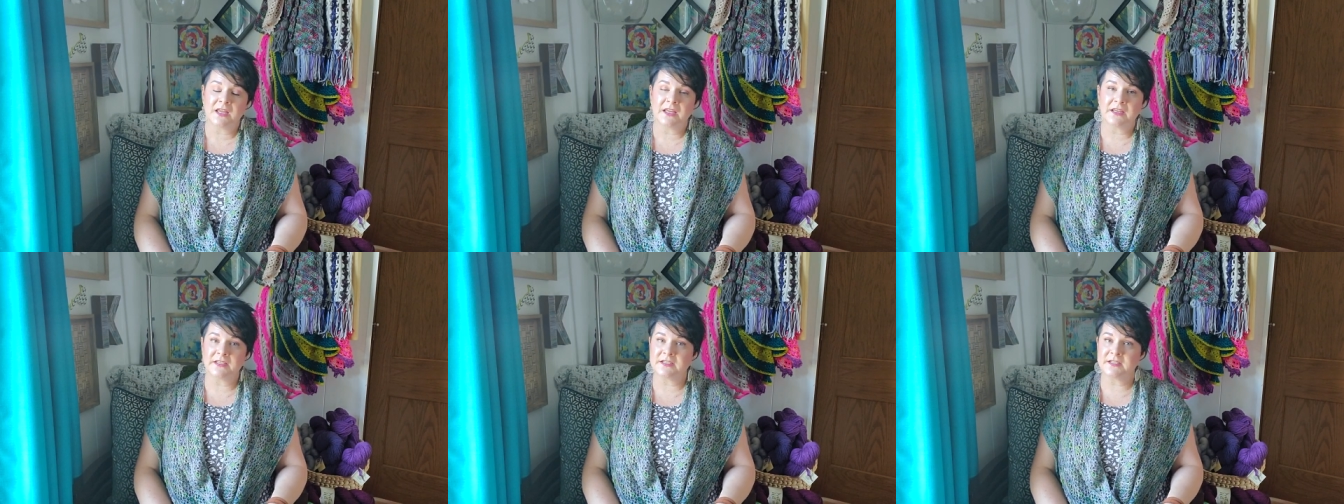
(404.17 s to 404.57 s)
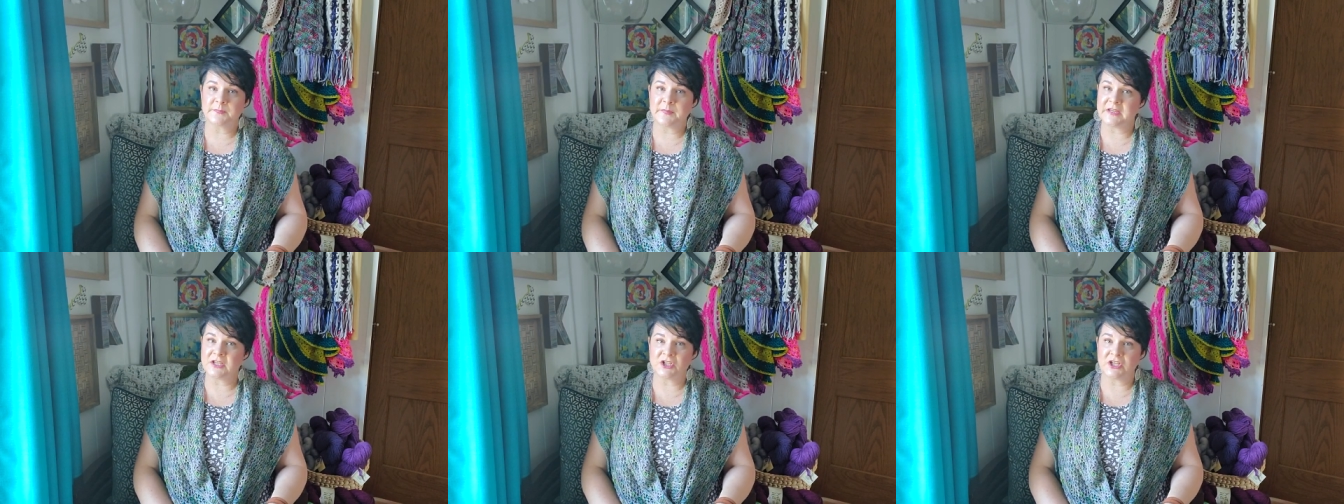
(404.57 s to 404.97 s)
is
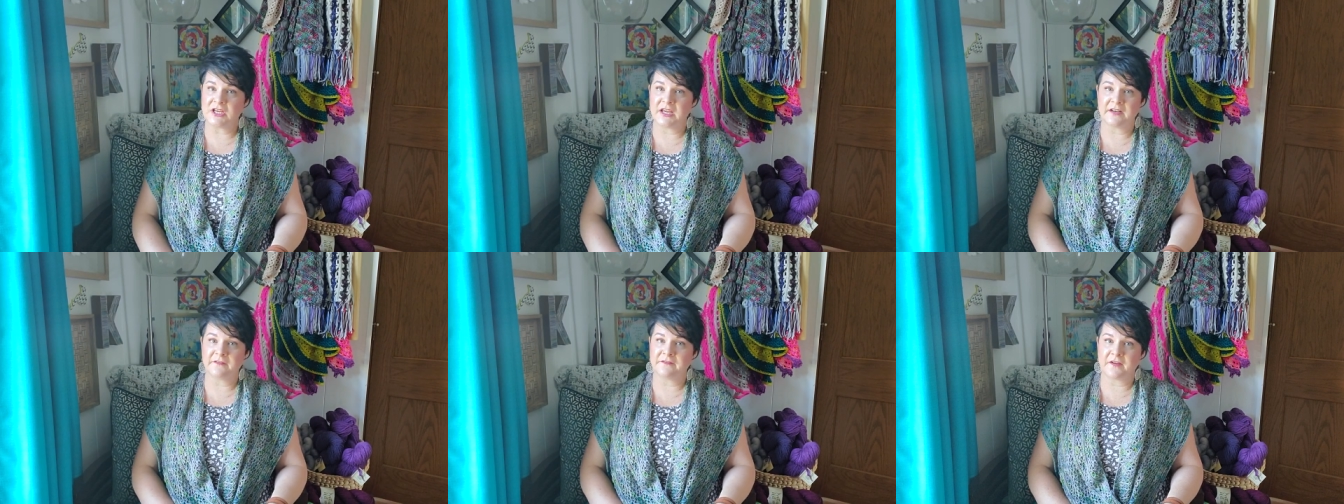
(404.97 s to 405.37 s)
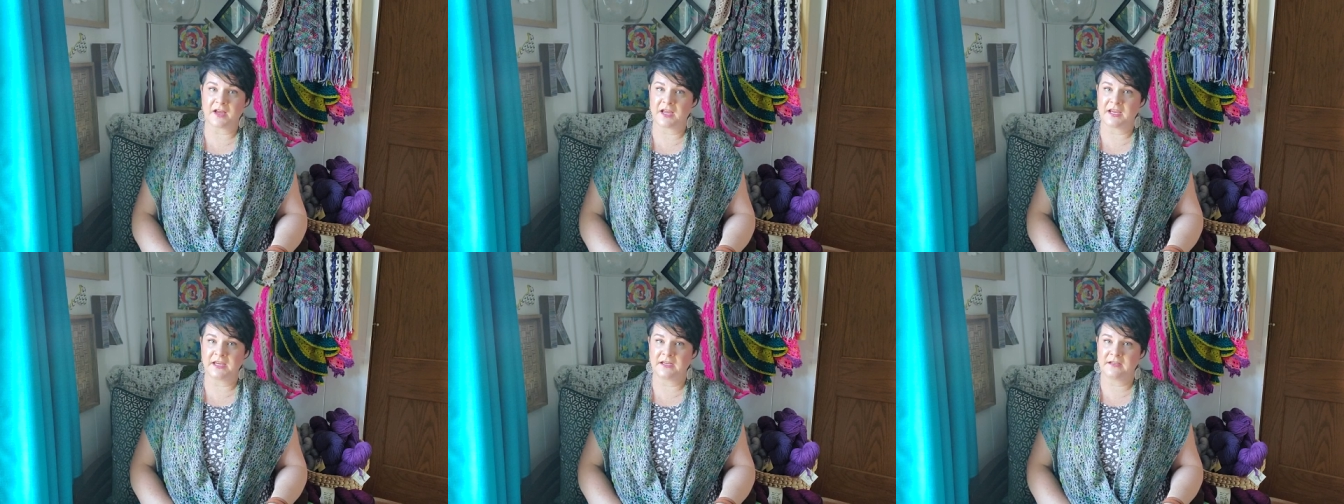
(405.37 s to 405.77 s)
peachy and
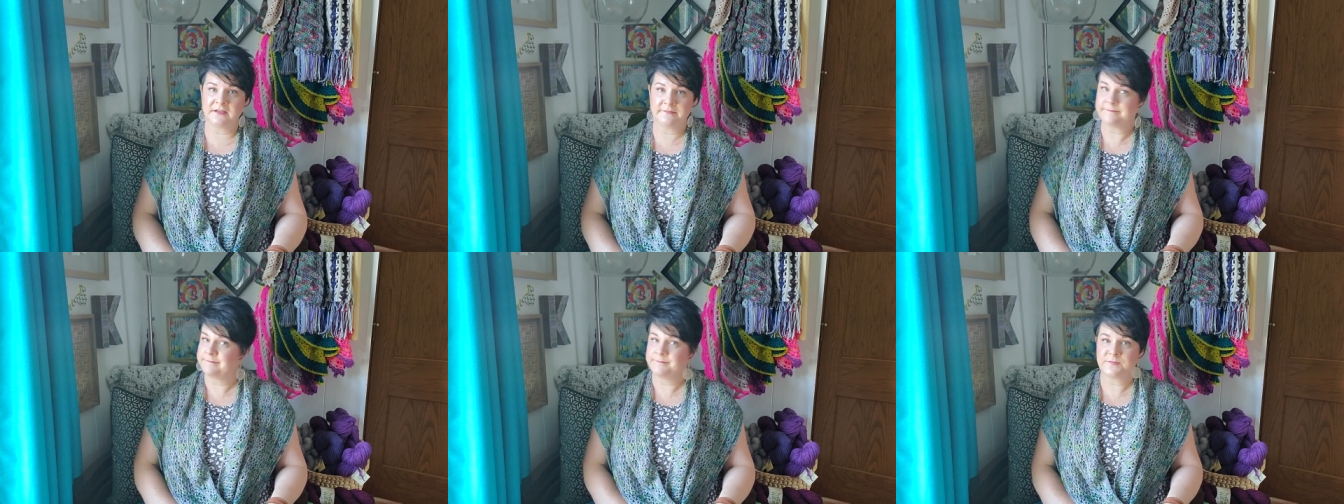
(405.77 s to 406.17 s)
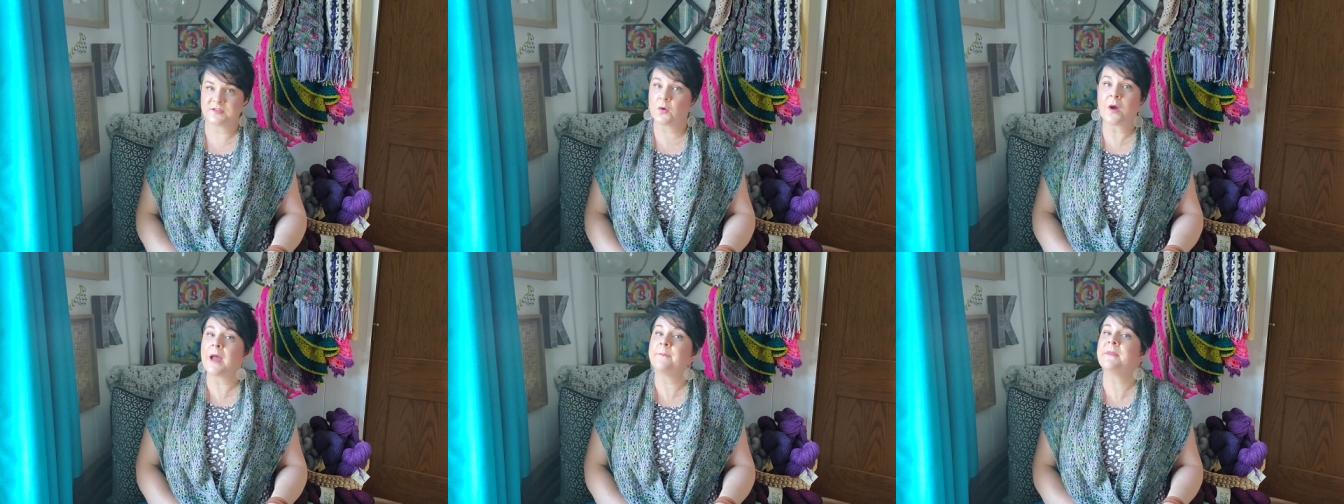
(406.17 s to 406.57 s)
fine.
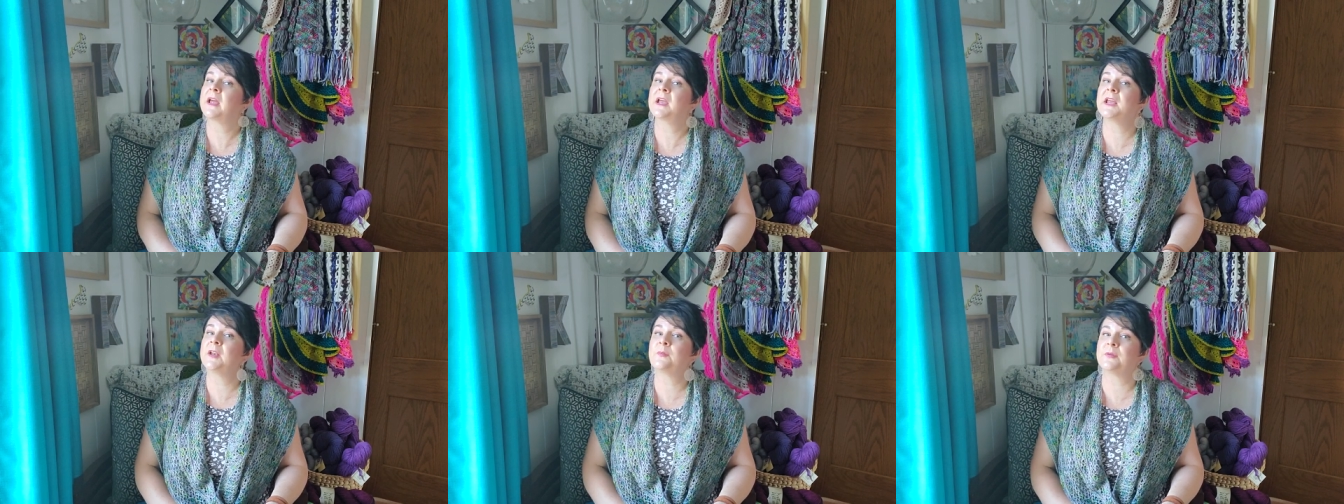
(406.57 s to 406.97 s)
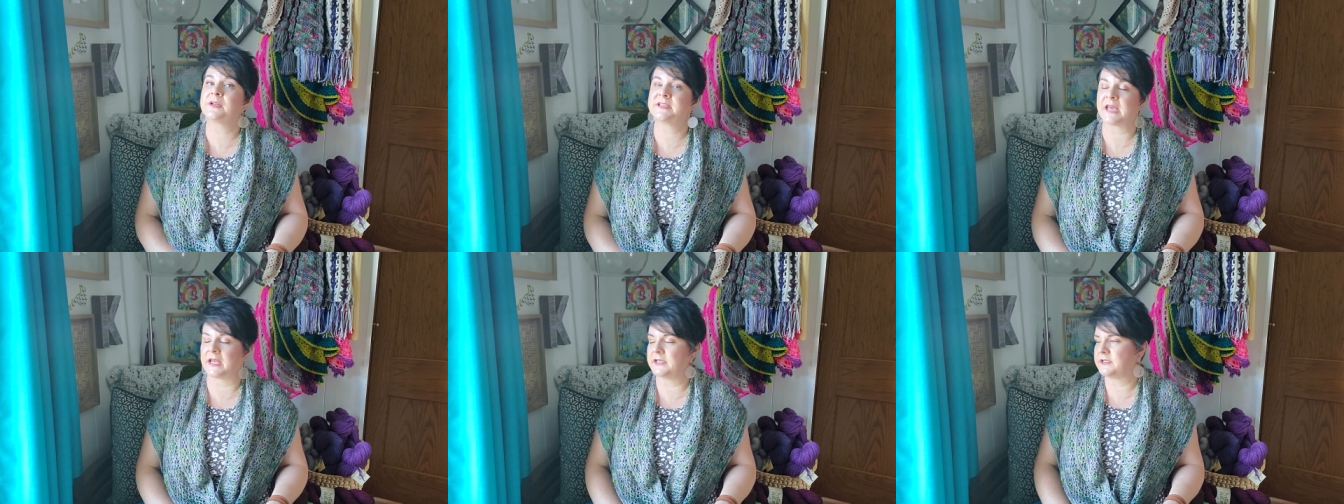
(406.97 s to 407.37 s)
So I'm not going to
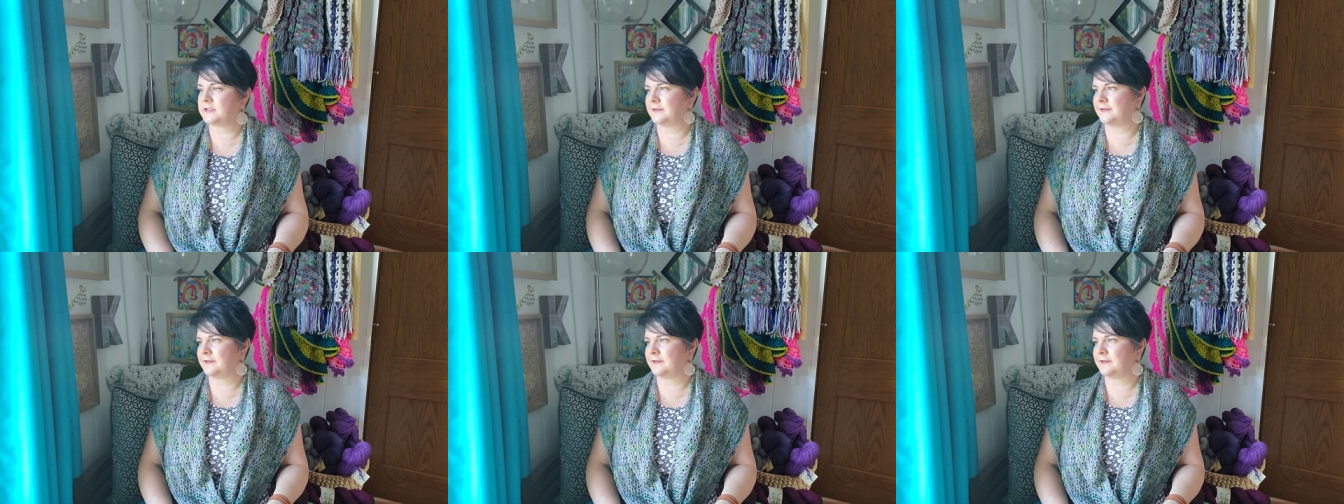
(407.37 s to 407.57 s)
pretend,